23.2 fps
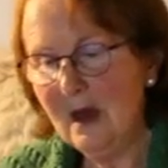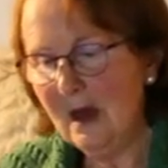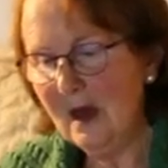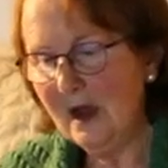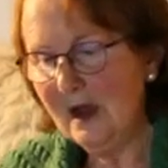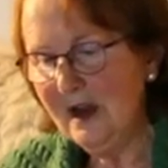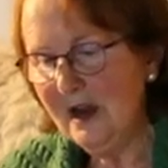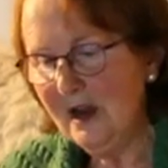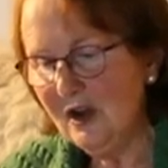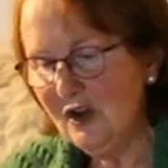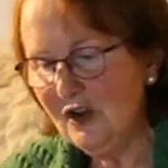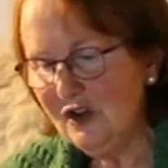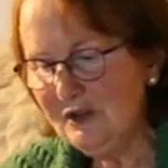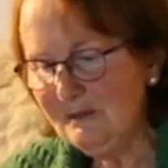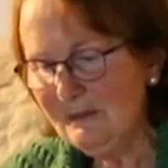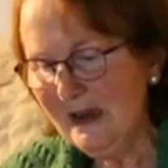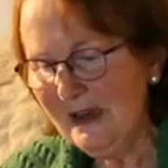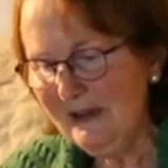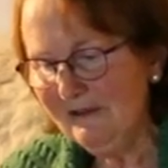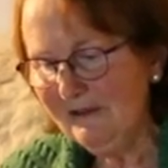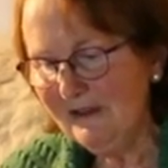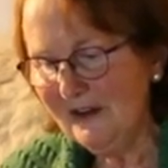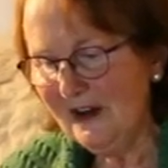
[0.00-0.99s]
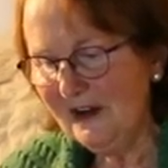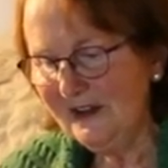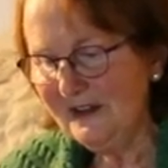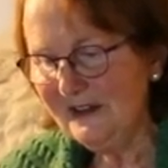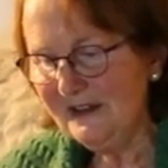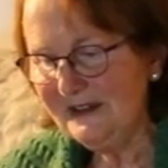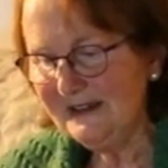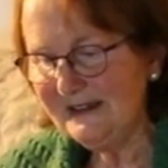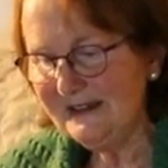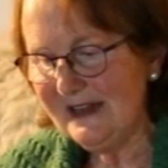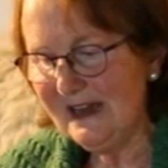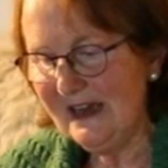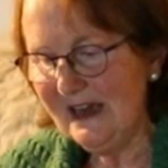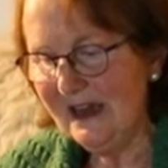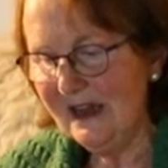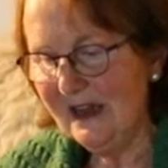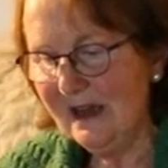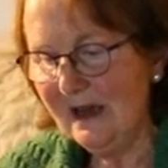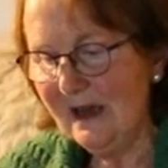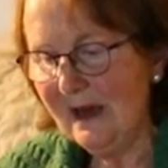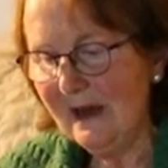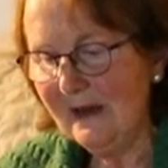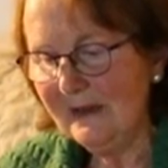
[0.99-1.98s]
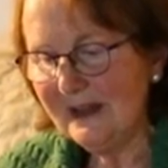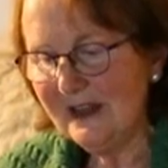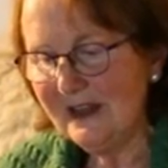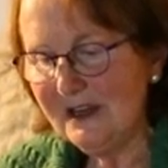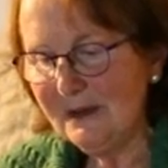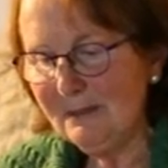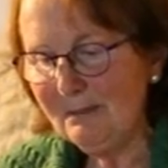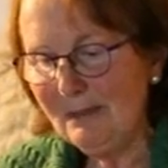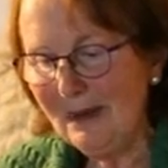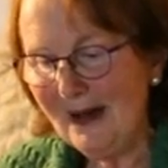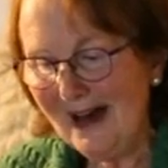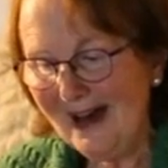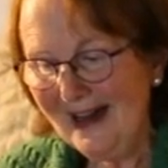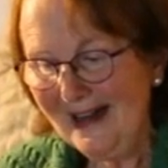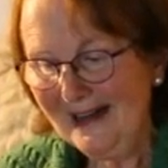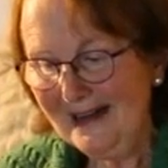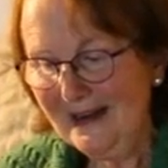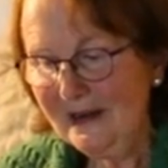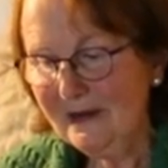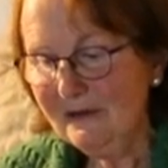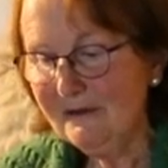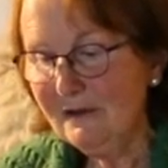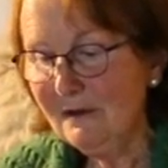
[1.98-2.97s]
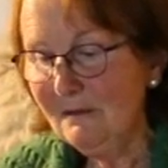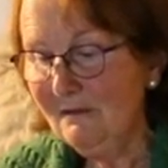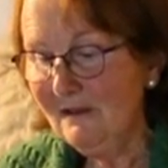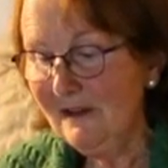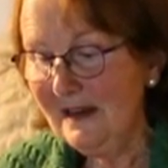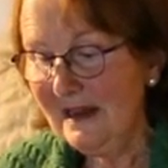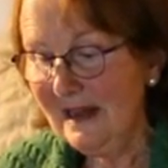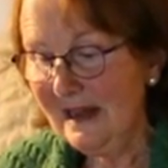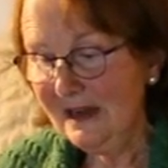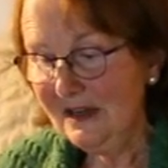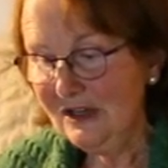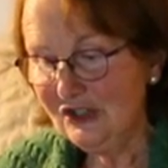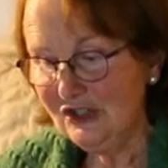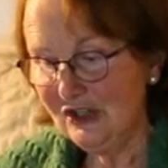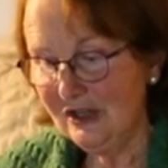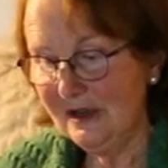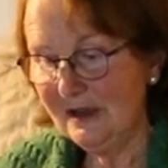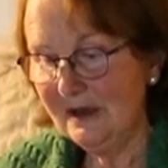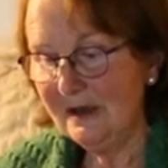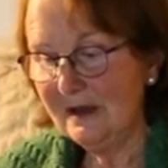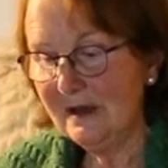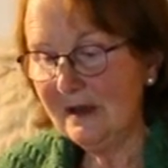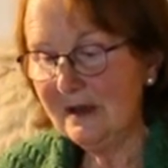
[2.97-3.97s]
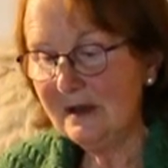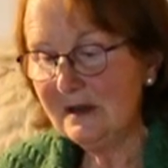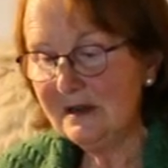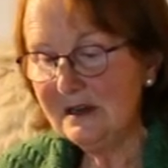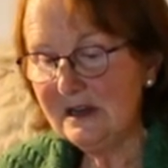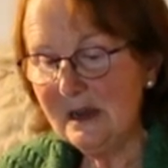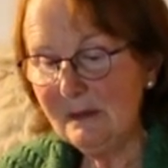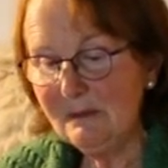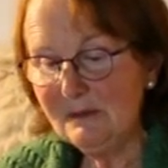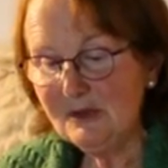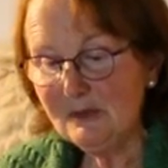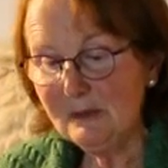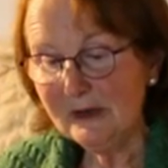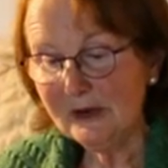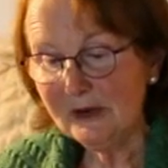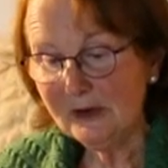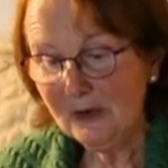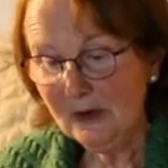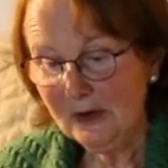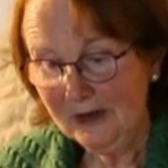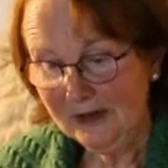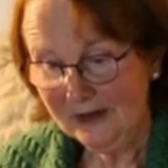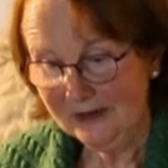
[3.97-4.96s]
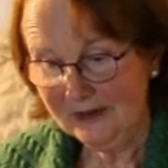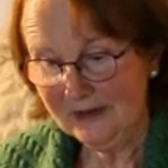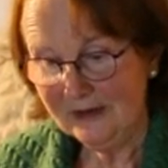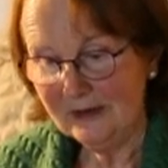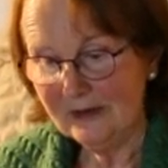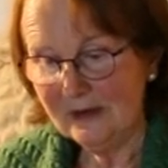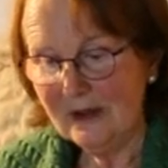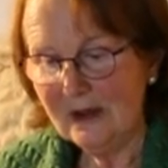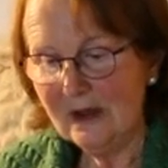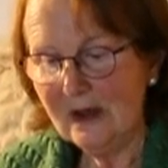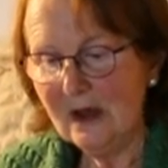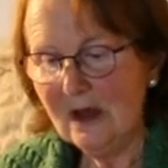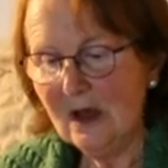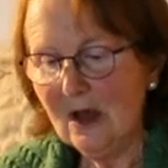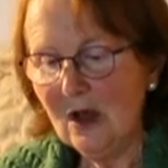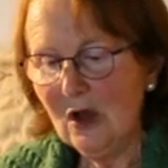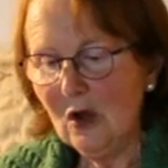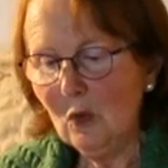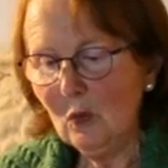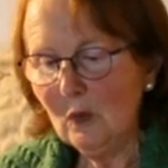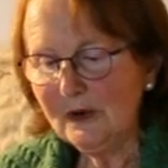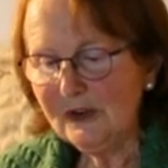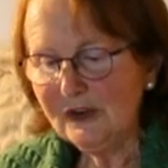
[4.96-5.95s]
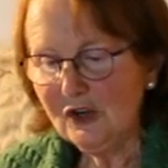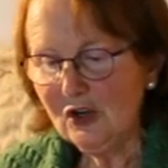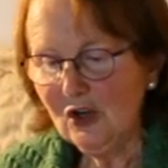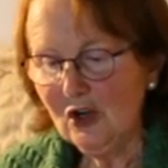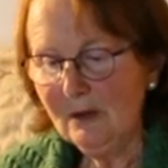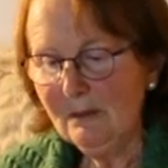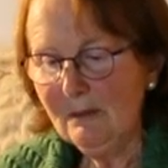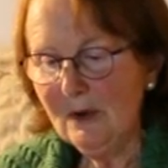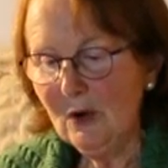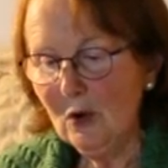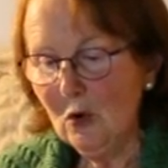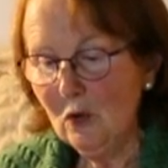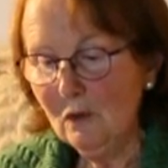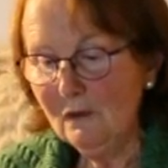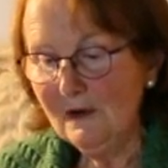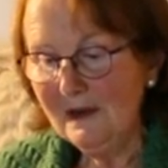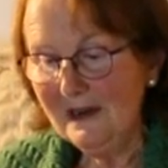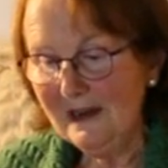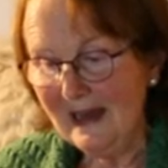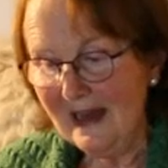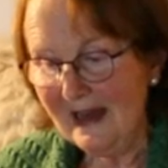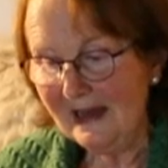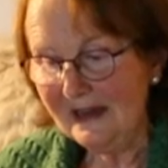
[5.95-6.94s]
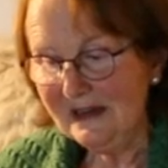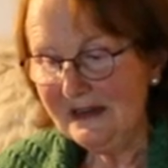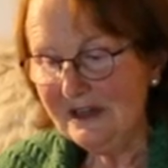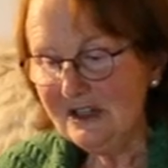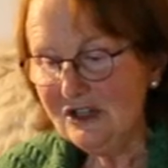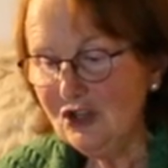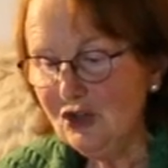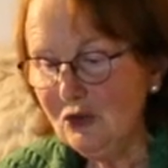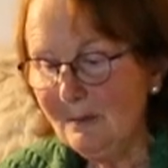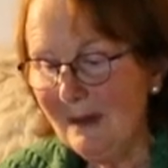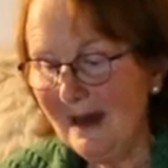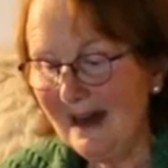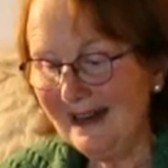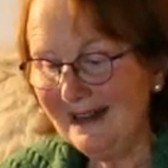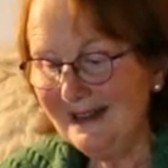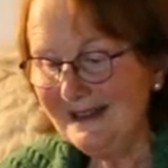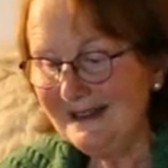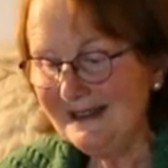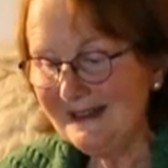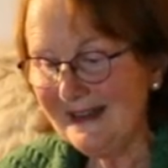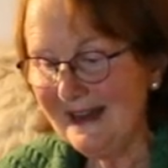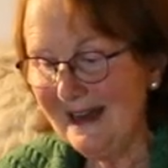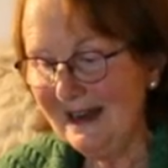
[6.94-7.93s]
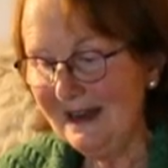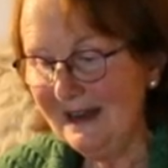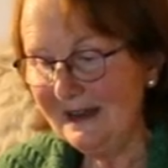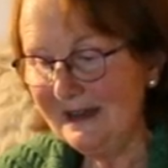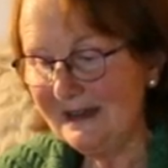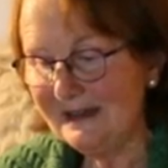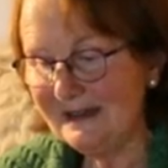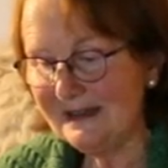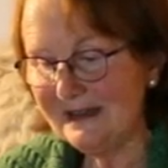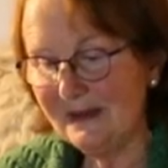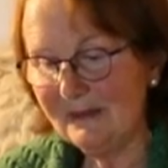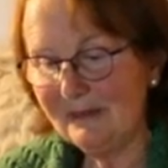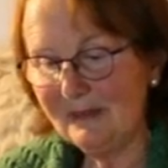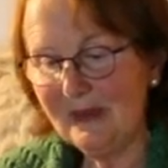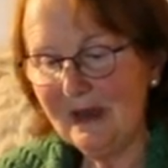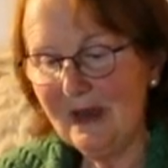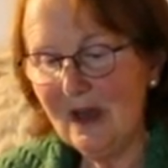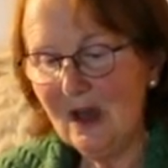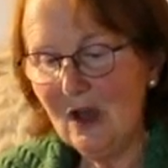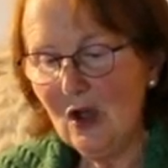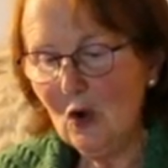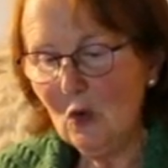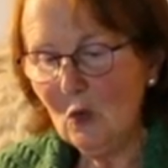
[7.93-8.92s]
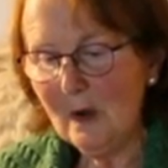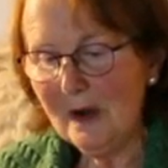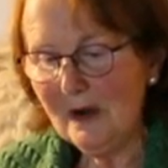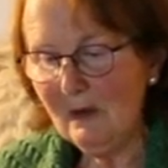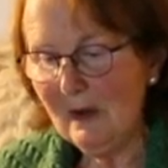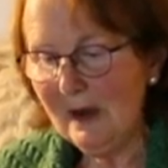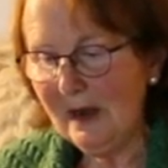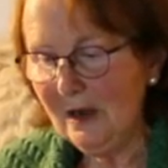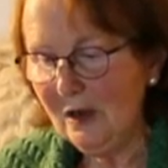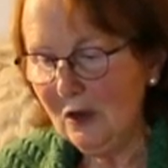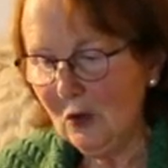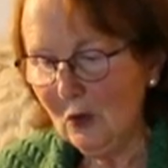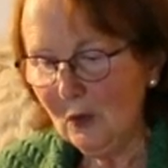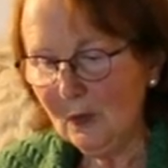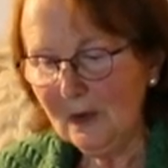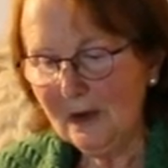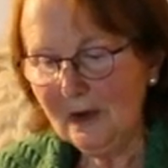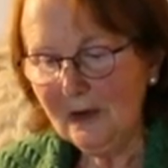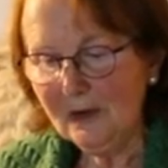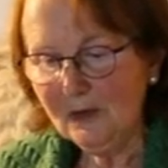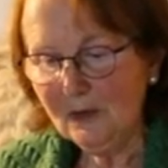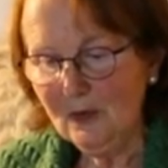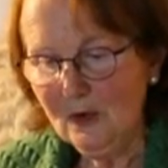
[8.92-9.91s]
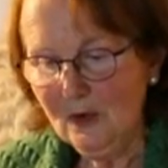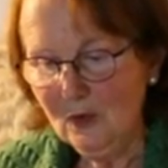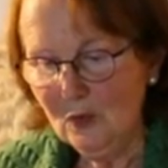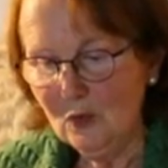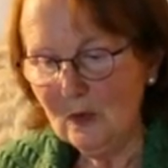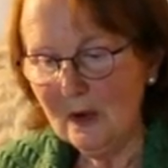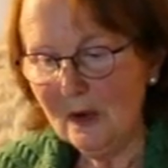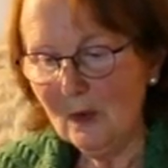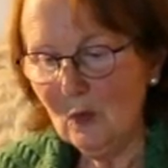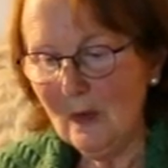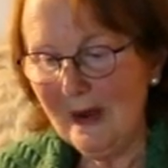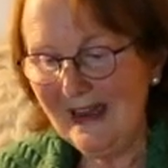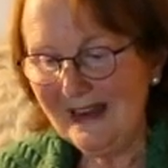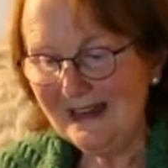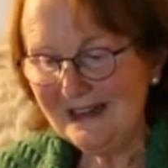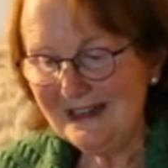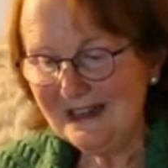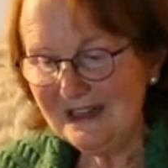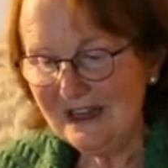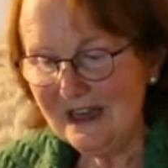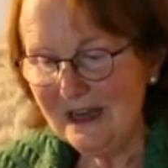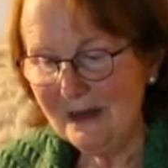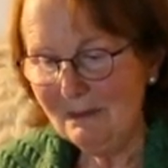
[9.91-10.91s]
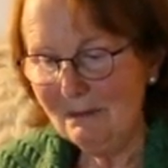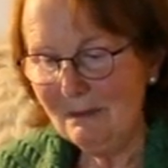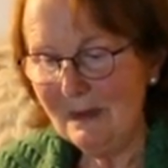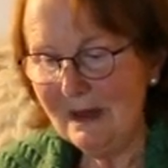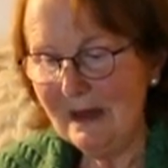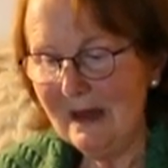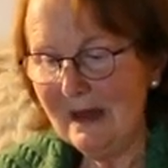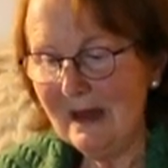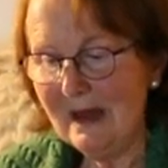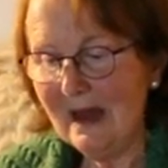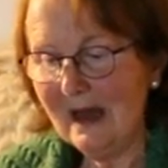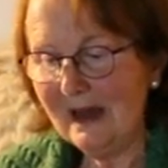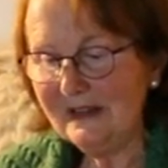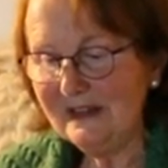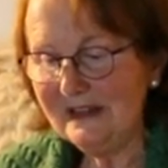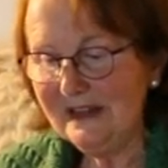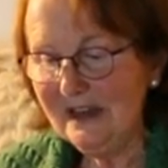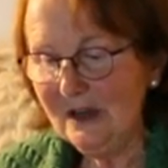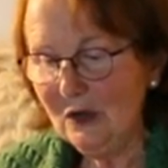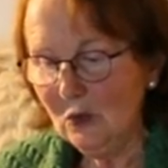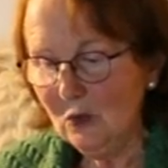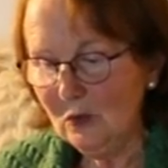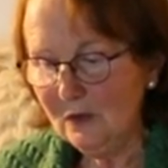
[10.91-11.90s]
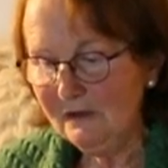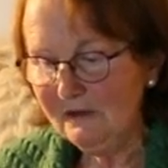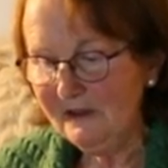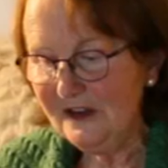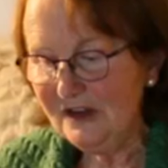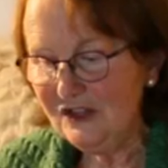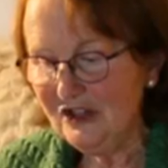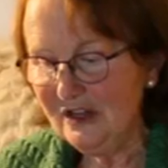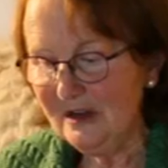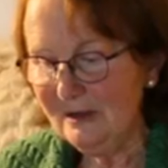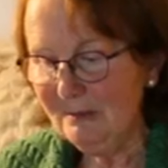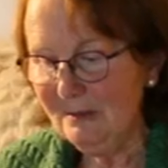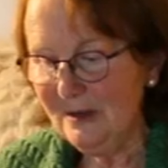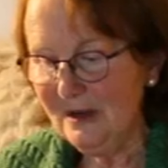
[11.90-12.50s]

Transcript: I heard my father say that a pilot from Valentia named Macron would come overland to Ballinskelligs, where a local crew awaited him at the old fishing